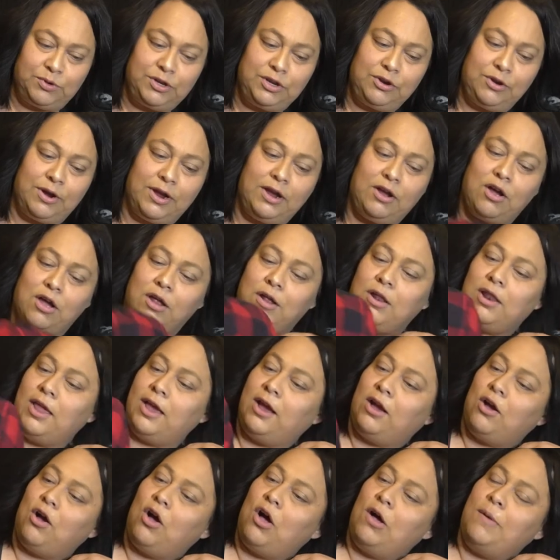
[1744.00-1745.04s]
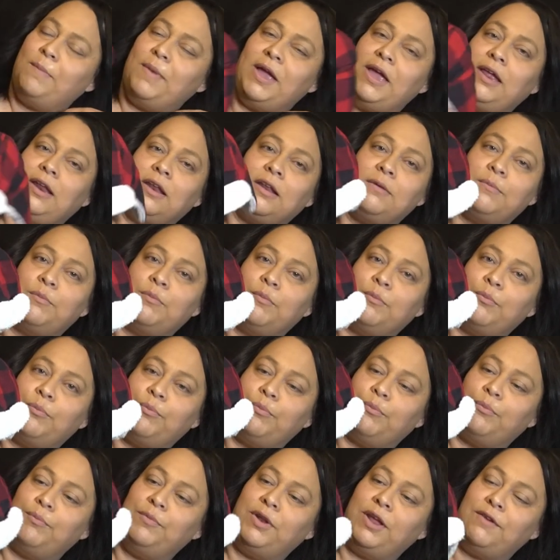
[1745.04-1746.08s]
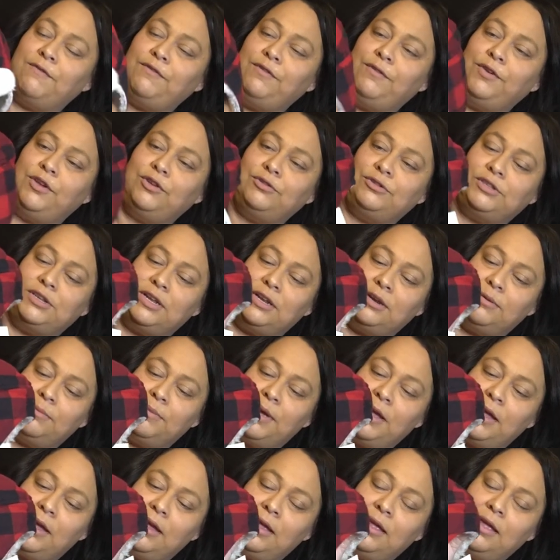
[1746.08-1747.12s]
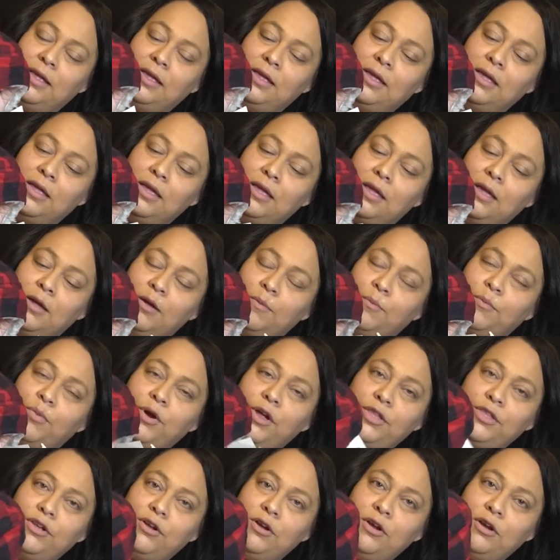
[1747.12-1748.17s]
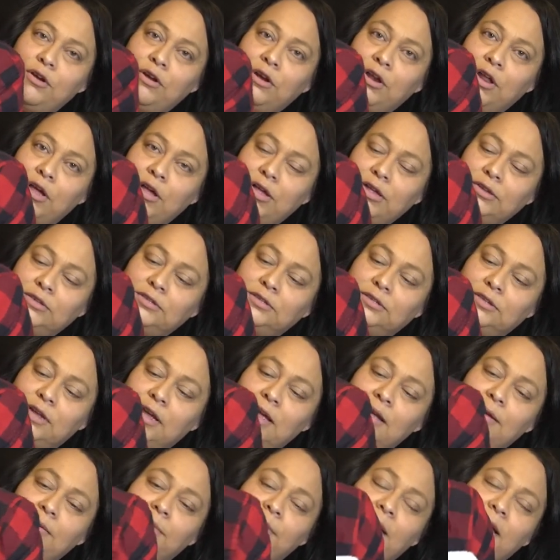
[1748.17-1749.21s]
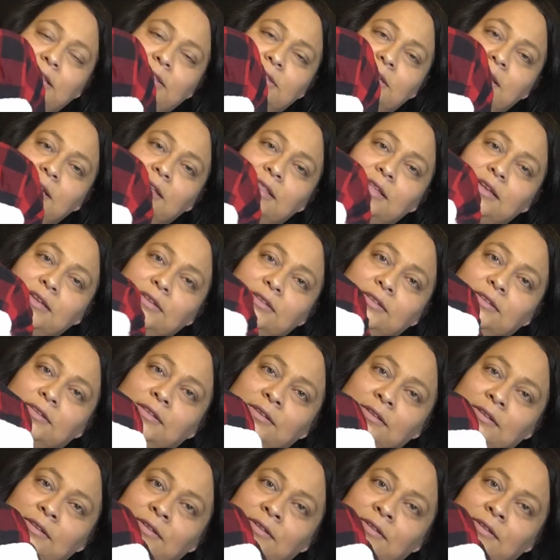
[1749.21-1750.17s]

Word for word: one year I got like all my nephews and my brother-in-law's um, hats like this.